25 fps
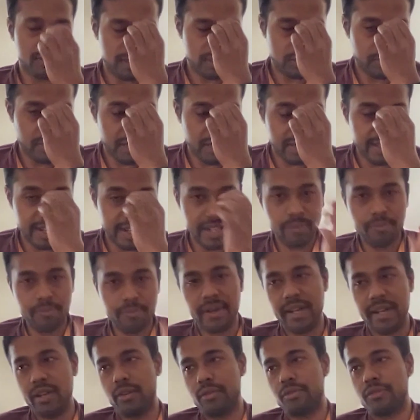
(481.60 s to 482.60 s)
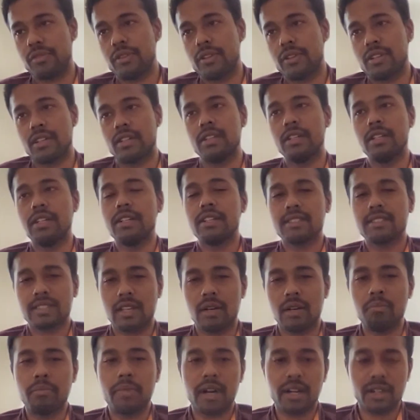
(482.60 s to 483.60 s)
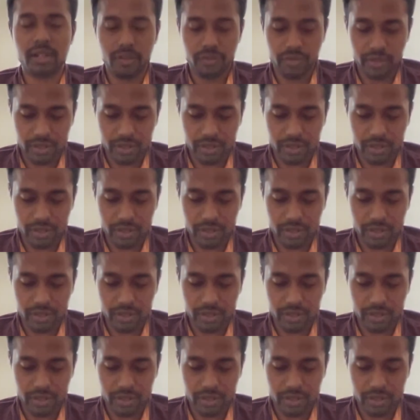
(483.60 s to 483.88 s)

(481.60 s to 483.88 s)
but that paid off some part of the